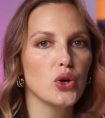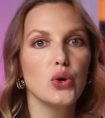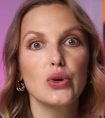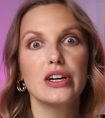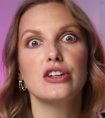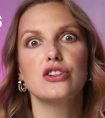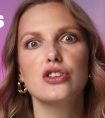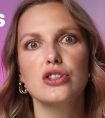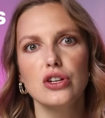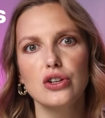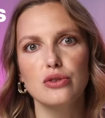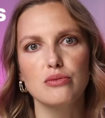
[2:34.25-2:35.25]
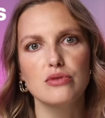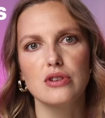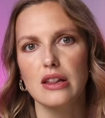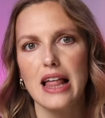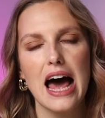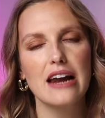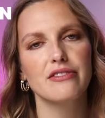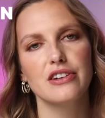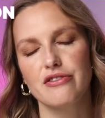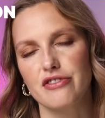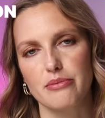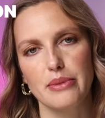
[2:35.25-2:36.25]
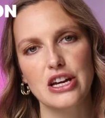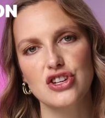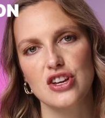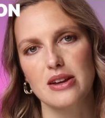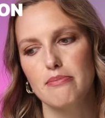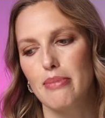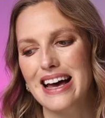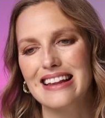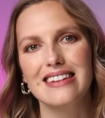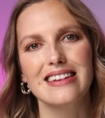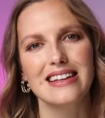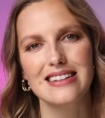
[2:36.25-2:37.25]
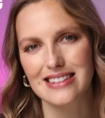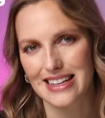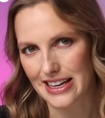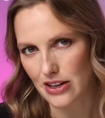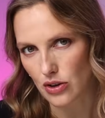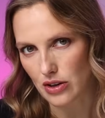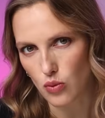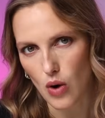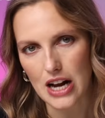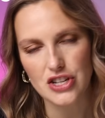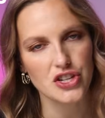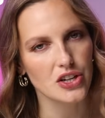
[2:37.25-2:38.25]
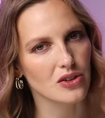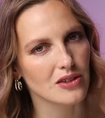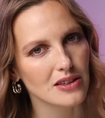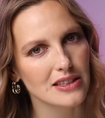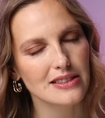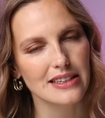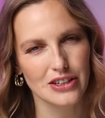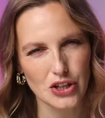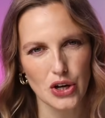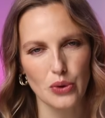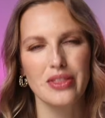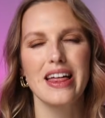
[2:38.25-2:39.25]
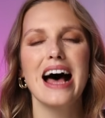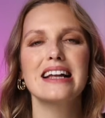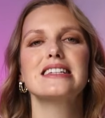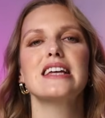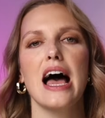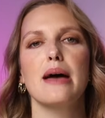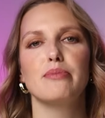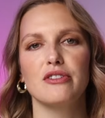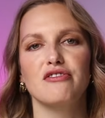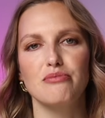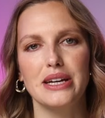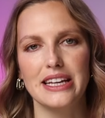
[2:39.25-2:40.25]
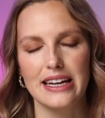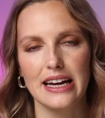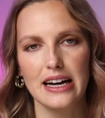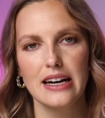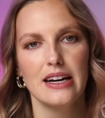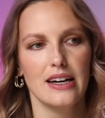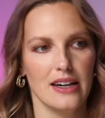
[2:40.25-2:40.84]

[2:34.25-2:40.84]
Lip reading: who consumes a lot of information by listening or watching or listen, that type of media.